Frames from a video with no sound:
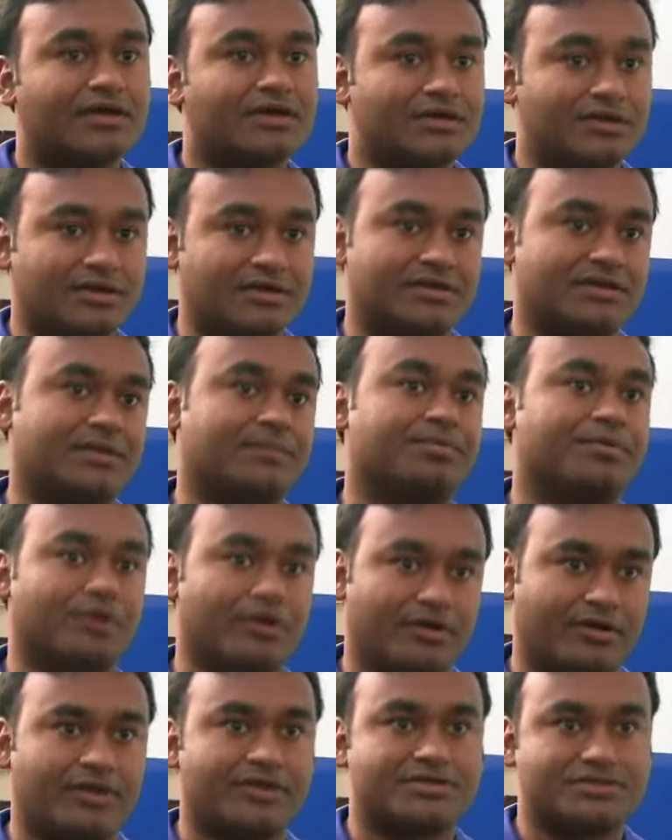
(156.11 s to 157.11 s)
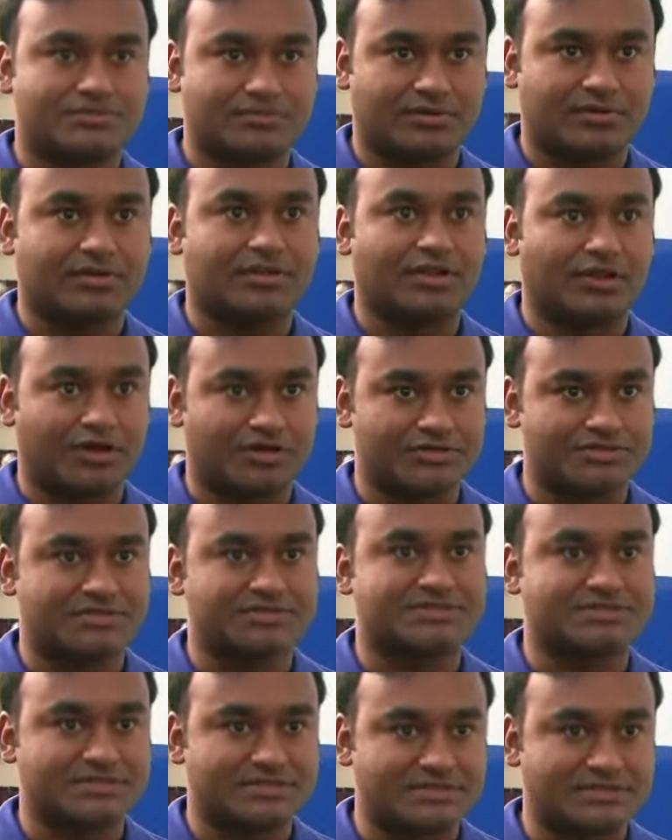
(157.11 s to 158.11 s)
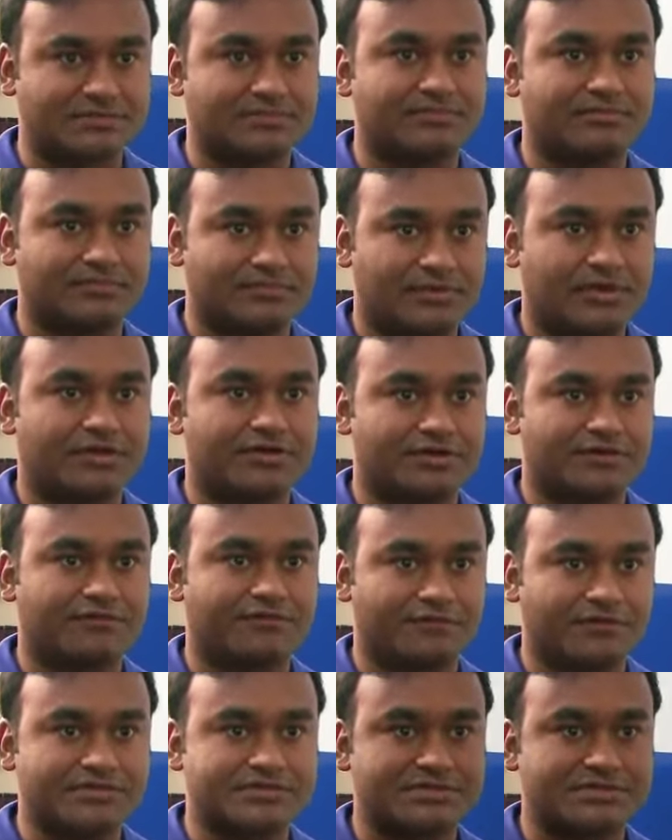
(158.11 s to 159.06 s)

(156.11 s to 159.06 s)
you can deploy it onto a larger system, onto your full